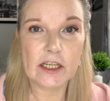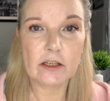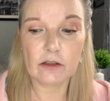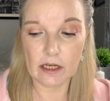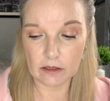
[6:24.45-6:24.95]

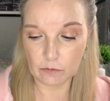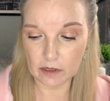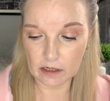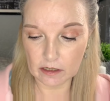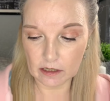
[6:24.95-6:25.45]
on the other
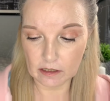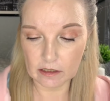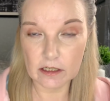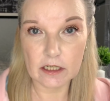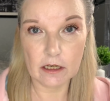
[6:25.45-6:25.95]
one. I'm
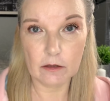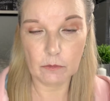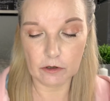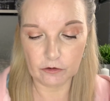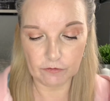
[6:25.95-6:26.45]
going to turn the
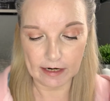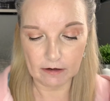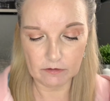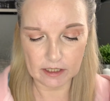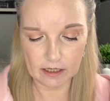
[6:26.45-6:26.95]
wand
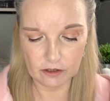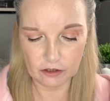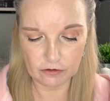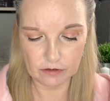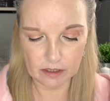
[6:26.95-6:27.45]
round and
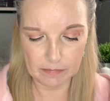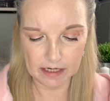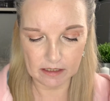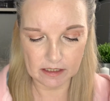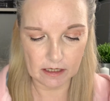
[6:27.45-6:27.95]
use the
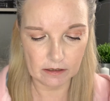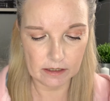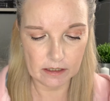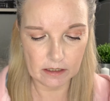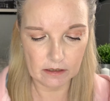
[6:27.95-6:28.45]
bigger
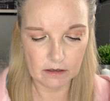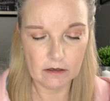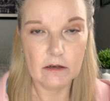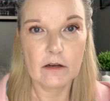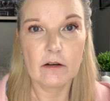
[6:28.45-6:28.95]
side
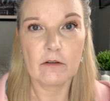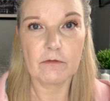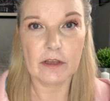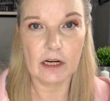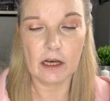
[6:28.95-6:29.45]

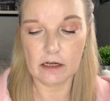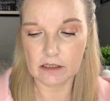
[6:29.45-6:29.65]
for the last